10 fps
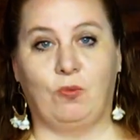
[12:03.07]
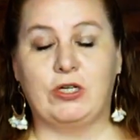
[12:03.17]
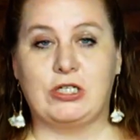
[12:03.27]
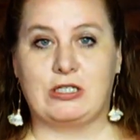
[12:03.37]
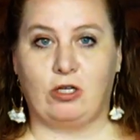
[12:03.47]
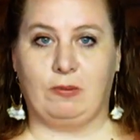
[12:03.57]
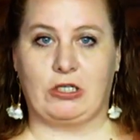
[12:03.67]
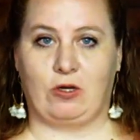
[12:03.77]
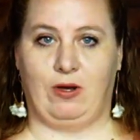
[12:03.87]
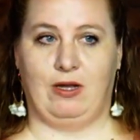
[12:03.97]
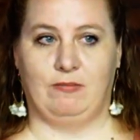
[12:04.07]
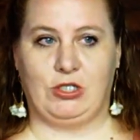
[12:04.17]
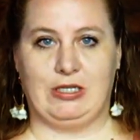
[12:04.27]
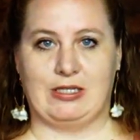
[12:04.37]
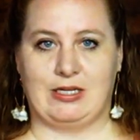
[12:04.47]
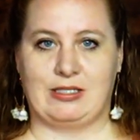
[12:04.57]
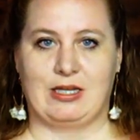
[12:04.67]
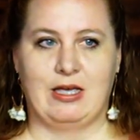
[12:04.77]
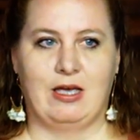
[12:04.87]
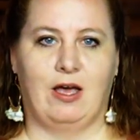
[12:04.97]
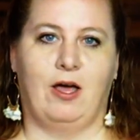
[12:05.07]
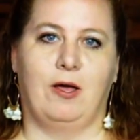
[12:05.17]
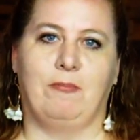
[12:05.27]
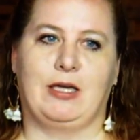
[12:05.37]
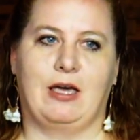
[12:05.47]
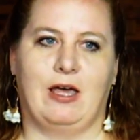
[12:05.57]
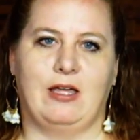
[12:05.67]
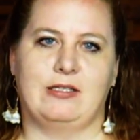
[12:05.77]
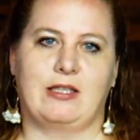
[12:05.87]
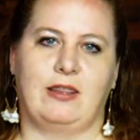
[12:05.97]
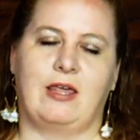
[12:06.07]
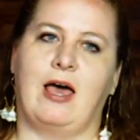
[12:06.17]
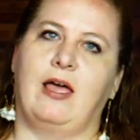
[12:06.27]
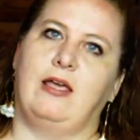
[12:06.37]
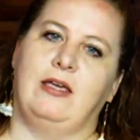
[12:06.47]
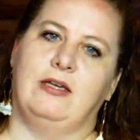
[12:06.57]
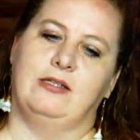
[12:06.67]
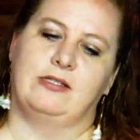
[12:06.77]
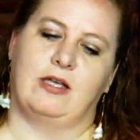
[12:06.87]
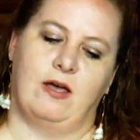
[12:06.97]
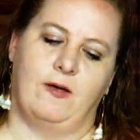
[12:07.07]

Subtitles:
we should still be showing him Jesus, because that is,